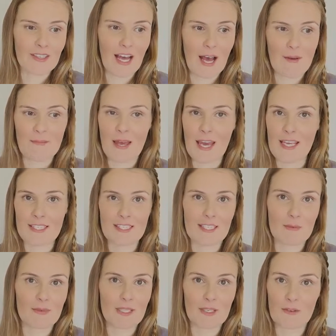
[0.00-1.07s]
um, each
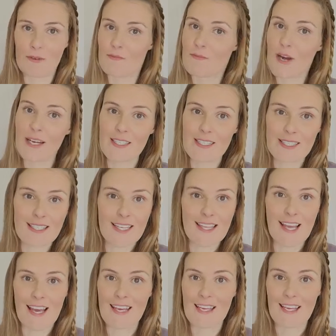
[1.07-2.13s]
subsequent pregnancy
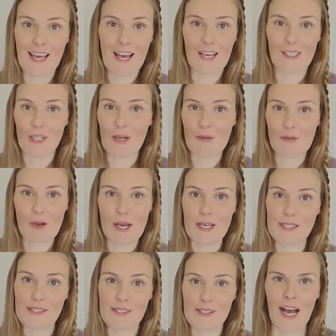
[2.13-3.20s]
they can get a lot
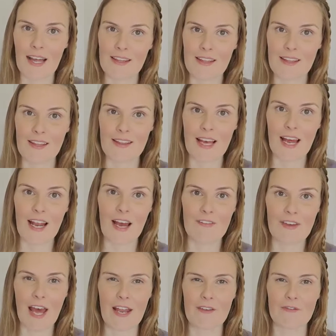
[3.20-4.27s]
worse other than that
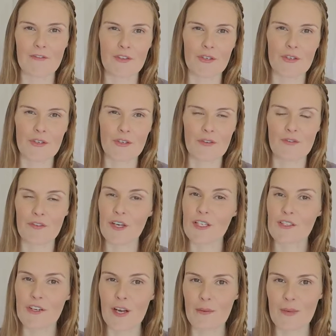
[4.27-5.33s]
I've had a few
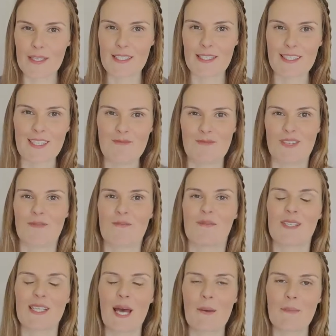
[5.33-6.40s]
first trimester
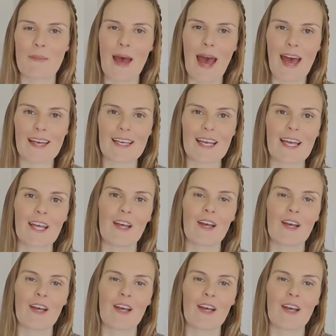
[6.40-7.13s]
symptoms come back